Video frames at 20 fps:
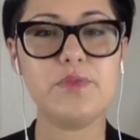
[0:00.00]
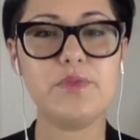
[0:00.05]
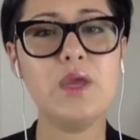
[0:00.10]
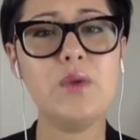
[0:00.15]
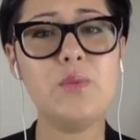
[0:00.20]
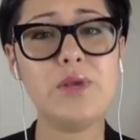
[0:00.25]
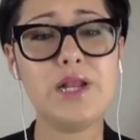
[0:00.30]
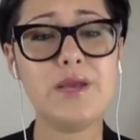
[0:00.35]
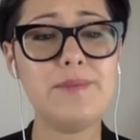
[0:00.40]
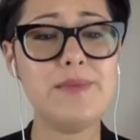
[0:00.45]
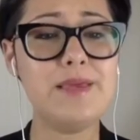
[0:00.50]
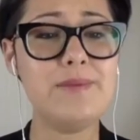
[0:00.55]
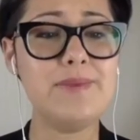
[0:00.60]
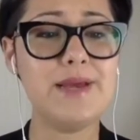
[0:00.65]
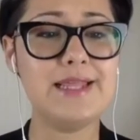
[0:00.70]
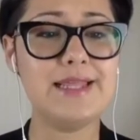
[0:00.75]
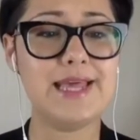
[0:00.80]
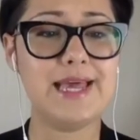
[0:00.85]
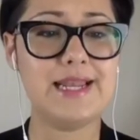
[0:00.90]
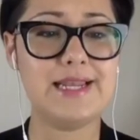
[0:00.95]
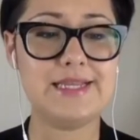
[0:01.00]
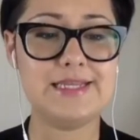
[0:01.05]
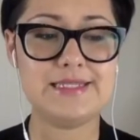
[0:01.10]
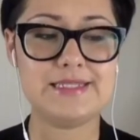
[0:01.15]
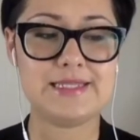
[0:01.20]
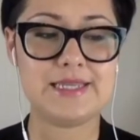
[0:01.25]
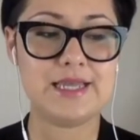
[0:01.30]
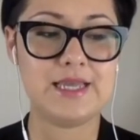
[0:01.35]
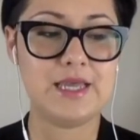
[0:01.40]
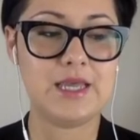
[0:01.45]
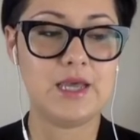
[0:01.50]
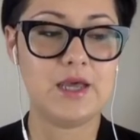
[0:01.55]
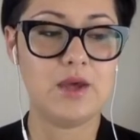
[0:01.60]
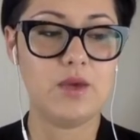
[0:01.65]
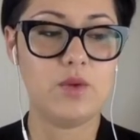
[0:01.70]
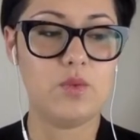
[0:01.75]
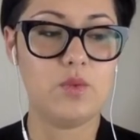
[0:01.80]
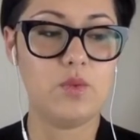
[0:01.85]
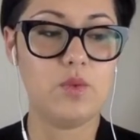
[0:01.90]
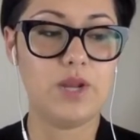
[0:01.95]
And what I mean by that is,
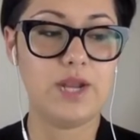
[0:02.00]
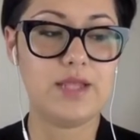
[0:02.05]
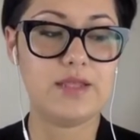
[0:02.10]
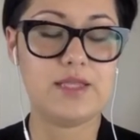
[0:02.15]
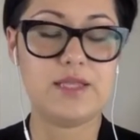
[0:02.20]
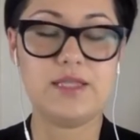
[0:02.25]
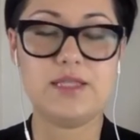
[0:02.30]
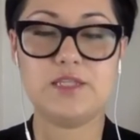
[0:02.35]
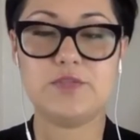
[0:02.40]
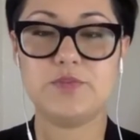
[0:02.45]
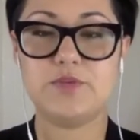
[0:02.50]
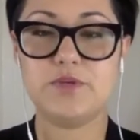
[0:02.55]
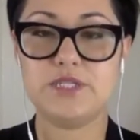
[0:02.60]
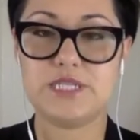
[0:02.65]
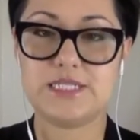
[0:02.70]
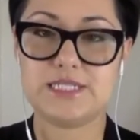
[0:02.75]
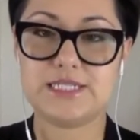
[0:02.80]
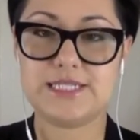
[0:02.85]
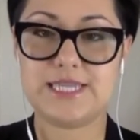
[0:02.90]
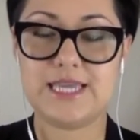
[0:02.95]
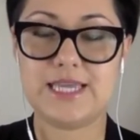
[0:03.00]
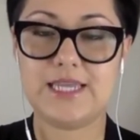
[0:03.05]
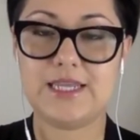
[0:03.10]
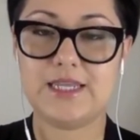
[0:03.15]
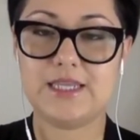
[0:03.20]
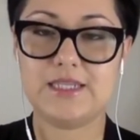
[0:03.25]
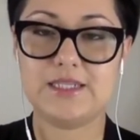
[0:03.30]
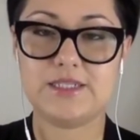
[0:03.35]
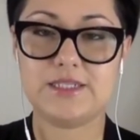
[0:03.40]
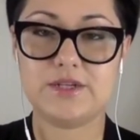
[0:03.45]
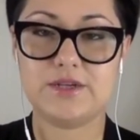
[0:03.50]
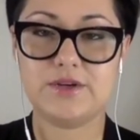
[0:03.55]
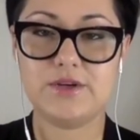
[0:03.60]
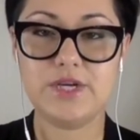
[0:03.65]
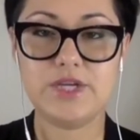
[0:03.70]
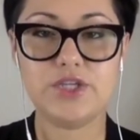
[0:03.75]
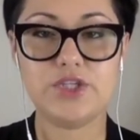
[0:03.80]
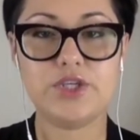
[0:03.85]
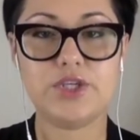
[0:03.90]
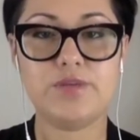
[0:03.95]
what I think this book doesn't take into
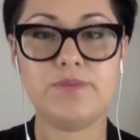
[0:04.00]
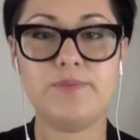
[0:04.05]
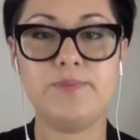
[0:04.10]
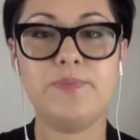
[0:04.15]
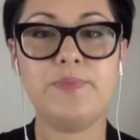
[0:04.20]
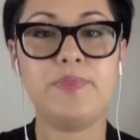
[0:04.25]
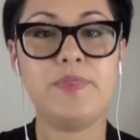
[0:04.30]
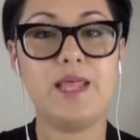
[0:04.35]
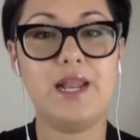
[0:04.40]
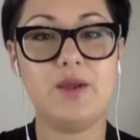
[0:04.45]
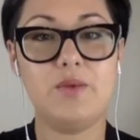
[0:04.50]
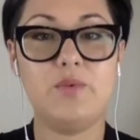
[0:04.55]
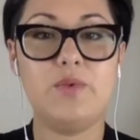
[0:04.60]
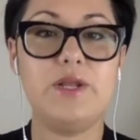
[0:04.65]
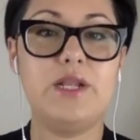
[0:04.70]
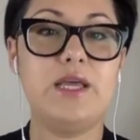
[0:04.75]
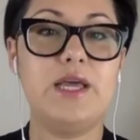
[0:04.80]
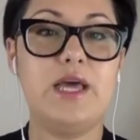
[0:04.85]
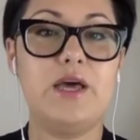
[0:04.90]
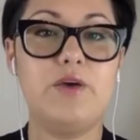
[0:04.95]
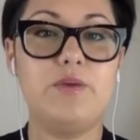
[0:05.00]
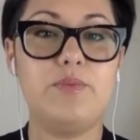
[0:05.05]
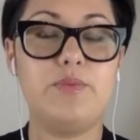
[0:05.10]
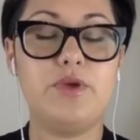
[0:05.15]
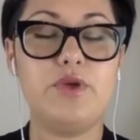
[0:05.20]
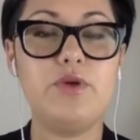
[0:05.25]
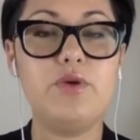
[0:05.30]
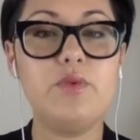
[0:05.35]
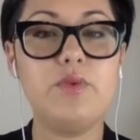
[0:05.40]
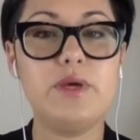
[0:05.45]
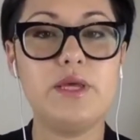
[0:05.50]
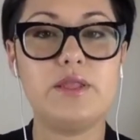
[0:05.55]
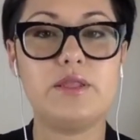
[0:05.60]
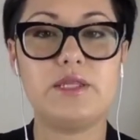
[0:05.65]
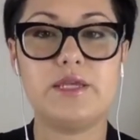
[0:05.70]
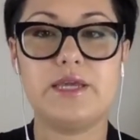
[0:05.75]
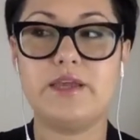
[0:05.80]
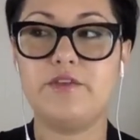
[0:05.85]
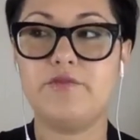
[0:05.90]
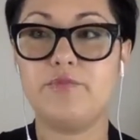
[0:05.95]
consideration that I want to help you with
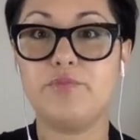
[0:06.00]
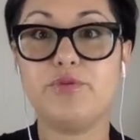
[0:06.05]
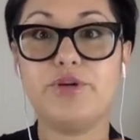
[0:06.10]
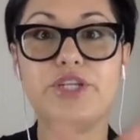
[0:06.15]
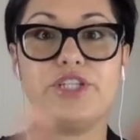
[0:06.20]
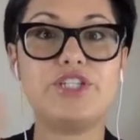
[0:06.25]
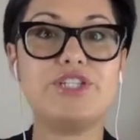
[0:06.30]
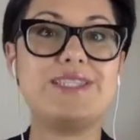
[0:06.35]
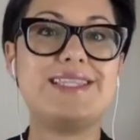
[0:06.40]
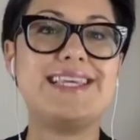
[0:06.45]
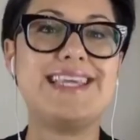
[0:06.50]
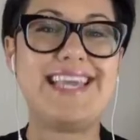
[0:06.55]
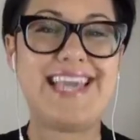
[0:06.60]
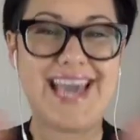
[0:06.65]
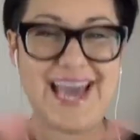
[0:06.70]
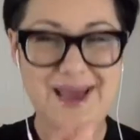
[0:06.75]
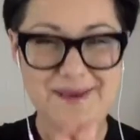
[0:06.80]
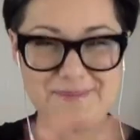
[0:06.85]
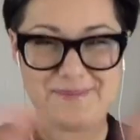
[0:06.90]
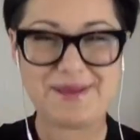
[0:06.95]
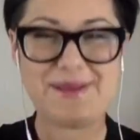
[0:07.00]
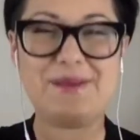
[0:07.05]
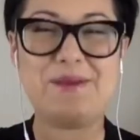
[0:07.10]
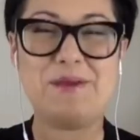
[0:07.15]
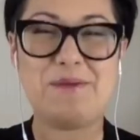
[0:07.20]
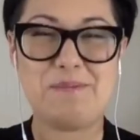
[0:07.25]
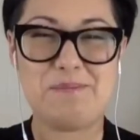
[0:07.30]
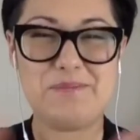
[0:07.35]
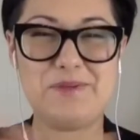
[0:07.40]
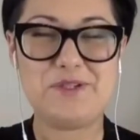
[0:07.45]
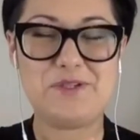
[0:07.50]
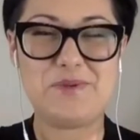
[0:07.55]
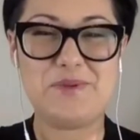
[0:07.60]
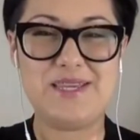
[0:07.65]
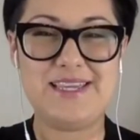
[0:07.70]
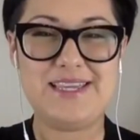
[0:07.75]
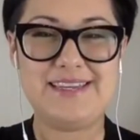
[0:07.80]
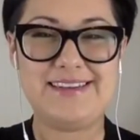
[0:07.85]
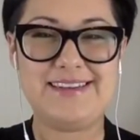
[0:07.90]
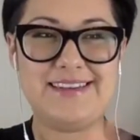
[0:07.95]
to kind of bridge the gap
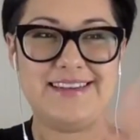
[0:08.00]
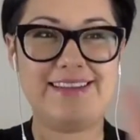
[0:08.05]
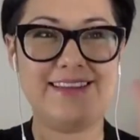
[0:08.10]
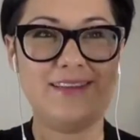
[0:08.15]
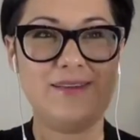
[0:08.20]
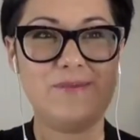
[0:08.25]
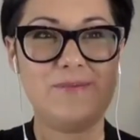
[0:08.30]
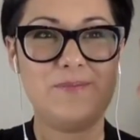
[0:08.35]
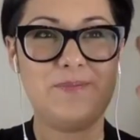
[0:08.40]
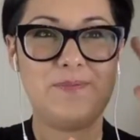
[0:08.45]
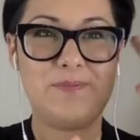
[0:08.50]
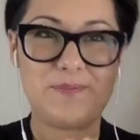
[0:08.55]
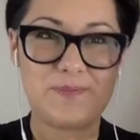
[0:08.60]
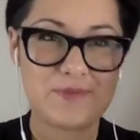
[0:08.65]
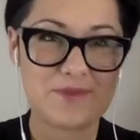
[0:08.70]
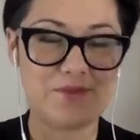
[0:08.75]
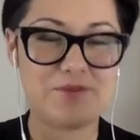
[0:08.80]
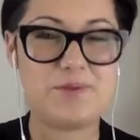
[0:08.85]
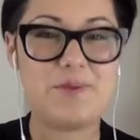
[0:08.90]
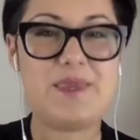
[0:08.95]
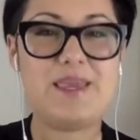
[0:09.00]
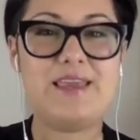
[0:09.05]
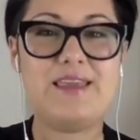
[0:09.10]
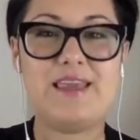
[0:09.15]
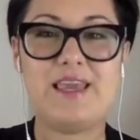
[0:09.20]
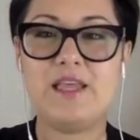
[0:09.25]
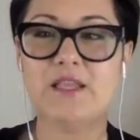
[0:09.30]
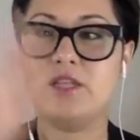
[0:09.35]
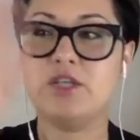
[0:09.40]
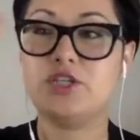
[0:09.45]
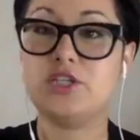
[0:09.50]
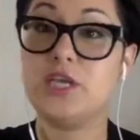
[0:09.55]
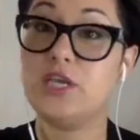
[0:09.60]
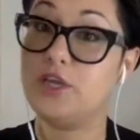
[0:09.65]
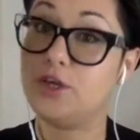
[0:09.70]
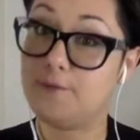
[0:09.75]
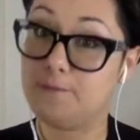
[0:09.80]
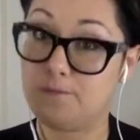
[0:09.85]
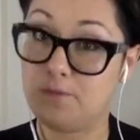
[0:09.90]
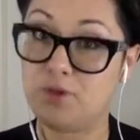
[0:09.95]
between speaking English and
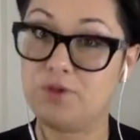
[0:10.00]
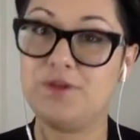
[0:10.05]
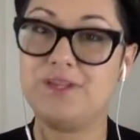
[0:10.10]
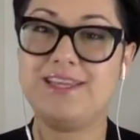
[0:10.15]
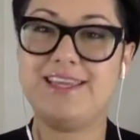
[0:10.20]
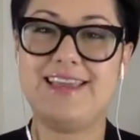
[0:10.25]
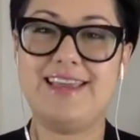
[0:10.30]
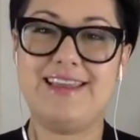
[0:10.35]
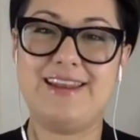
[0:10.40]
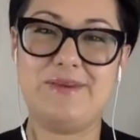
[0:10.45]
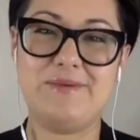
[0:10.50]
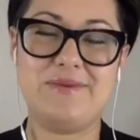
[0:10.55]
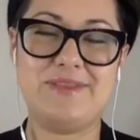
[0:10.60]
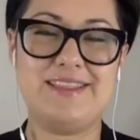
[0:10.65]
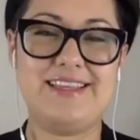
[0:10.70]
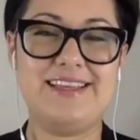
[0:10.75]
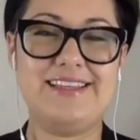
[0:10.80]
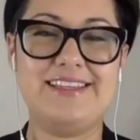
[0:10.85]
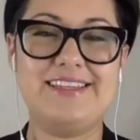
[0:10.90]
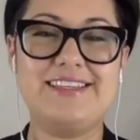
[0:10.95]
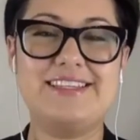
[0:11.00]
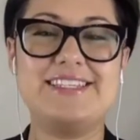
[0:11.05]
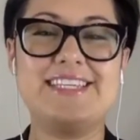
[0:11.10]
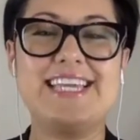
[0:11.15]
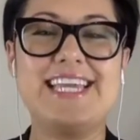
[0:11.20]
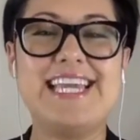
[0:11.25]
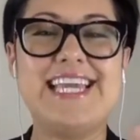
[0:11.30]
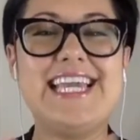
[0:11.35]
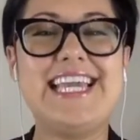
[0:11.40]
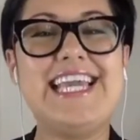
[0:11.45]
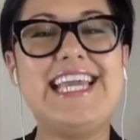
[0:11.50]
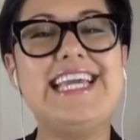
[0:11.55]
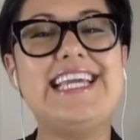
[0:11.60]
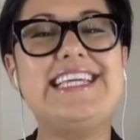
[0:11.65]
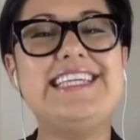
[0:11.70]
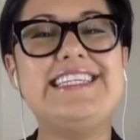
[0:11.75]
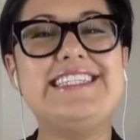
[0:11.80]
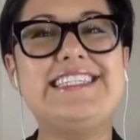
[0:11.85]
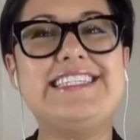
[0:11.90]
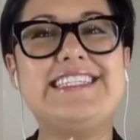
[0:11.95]
communicating with English
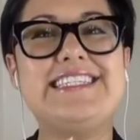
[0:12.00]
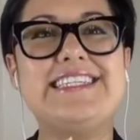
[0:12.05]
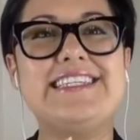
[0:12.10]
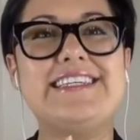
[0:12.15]
is